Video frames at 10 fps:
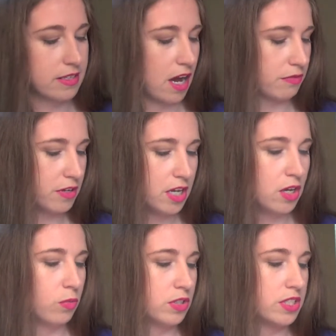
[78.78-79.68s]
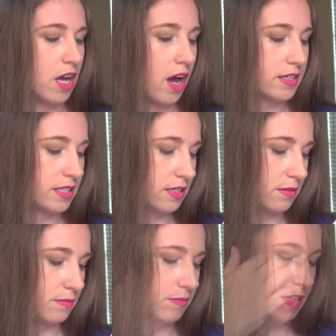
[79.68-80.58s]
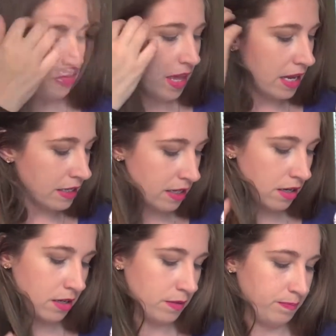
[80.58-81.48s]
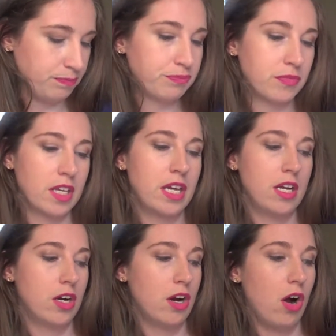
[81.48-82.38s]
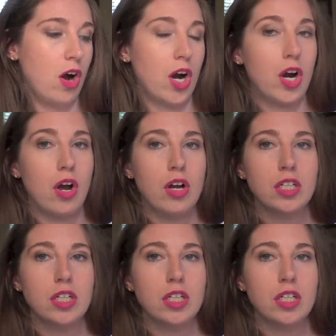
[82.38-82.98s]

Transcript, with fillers: stuff, which is awesome. And then here are